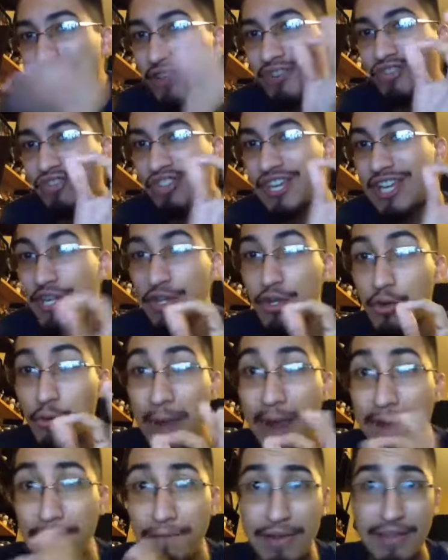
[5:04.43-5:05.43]
that she
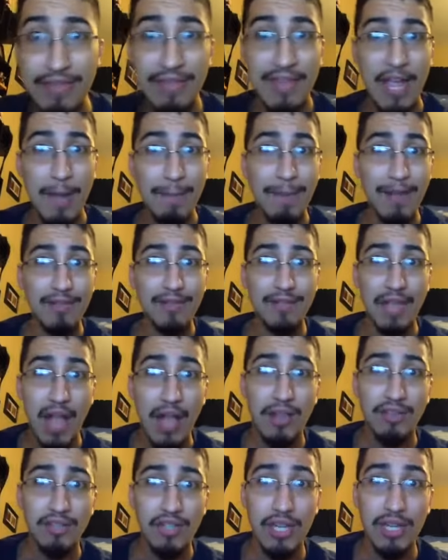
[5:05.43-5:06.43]
knew everything about
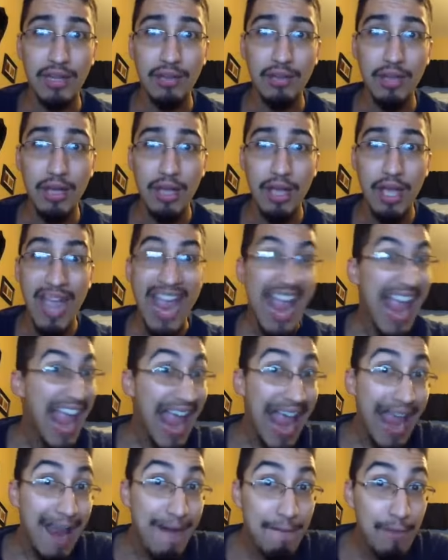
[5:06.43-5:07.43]
Sanji.
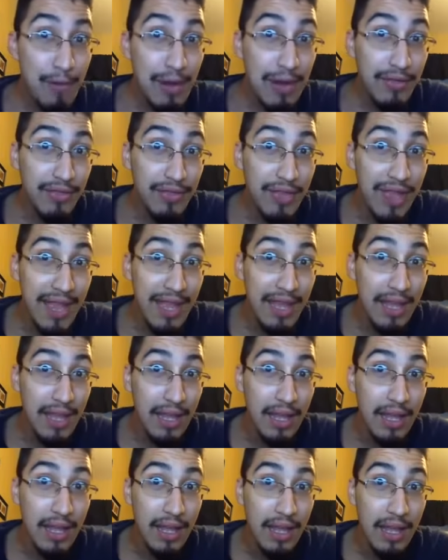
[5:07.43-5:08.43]
Everything.